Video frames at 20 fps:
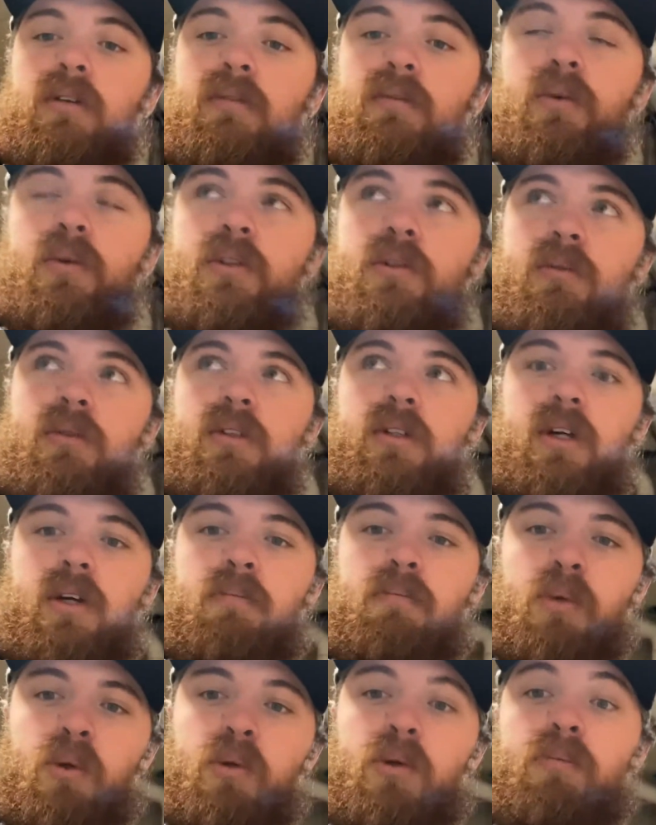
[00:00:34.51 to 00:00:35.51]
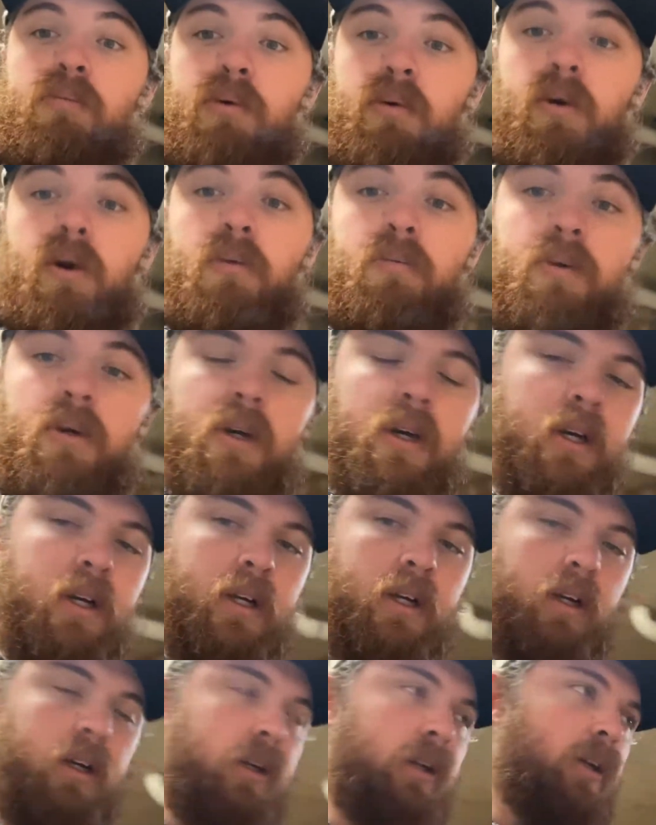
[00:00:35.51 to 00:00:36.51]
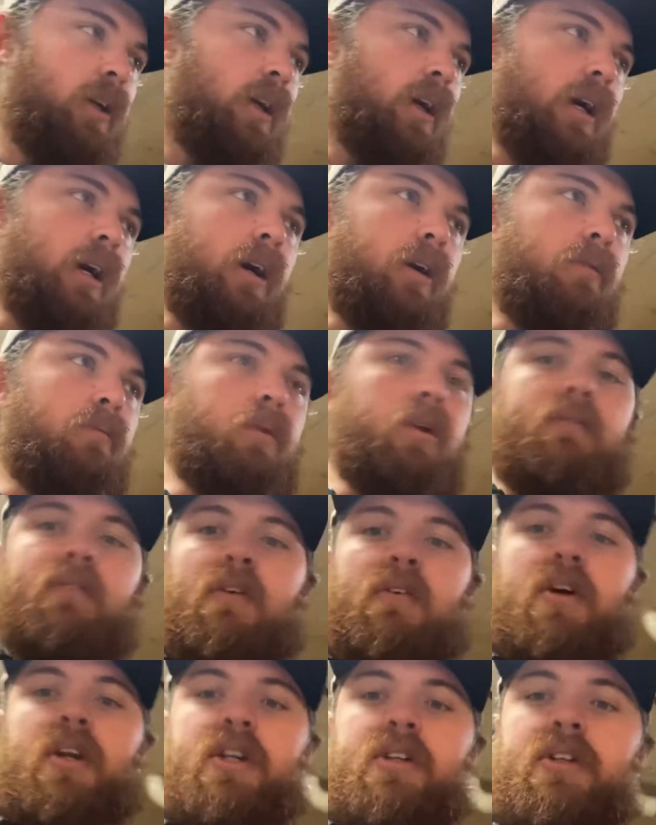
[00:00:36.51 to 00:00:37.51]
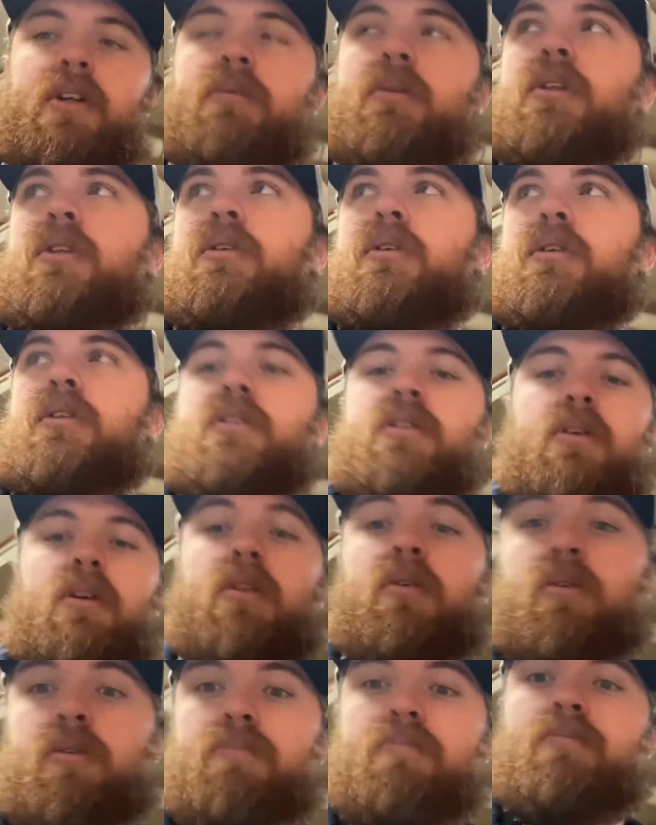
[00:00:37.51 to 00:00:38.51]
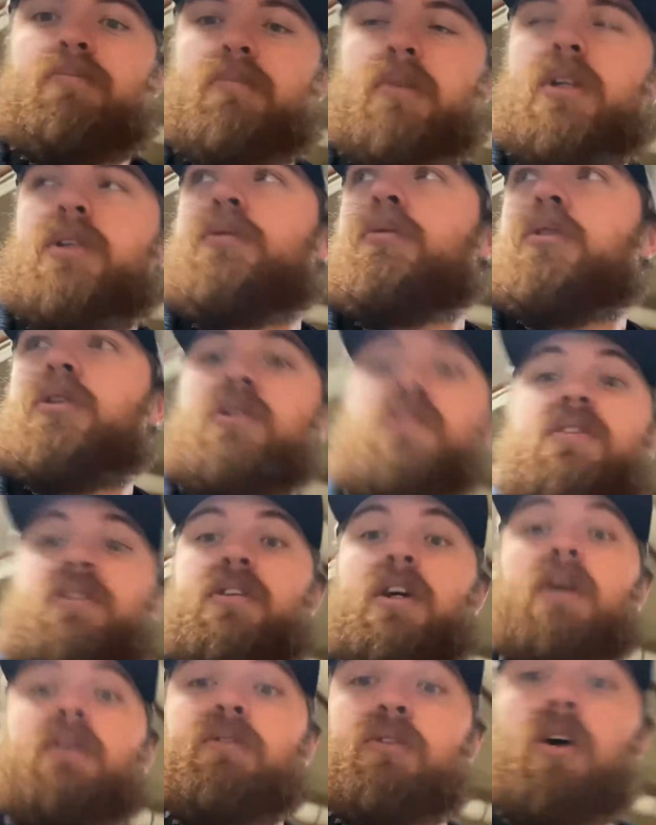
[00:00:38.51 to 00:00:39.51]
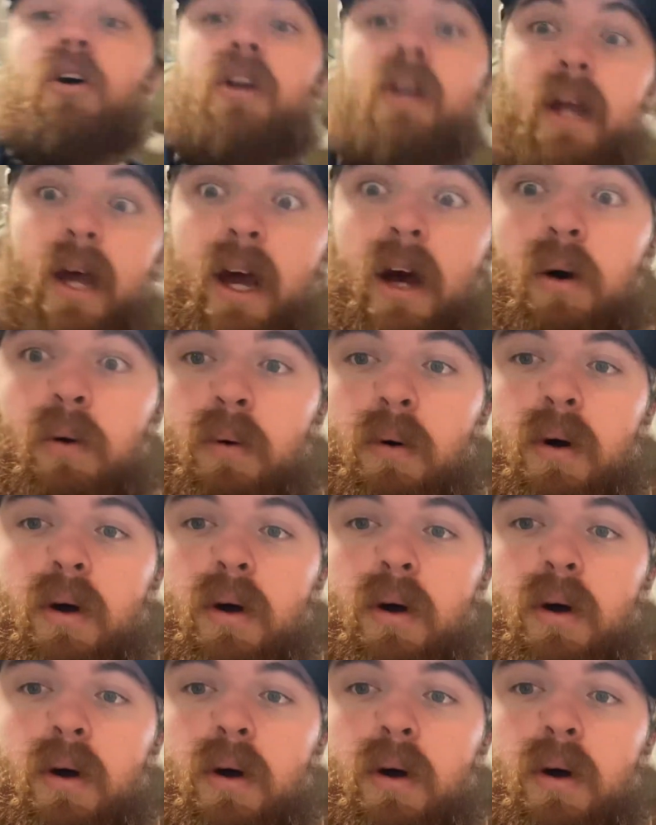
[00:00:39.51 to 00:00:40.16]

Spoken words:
Always wanted to like build a prop, but I've never had the time to do it. So I thought, might as well use the time I've got now.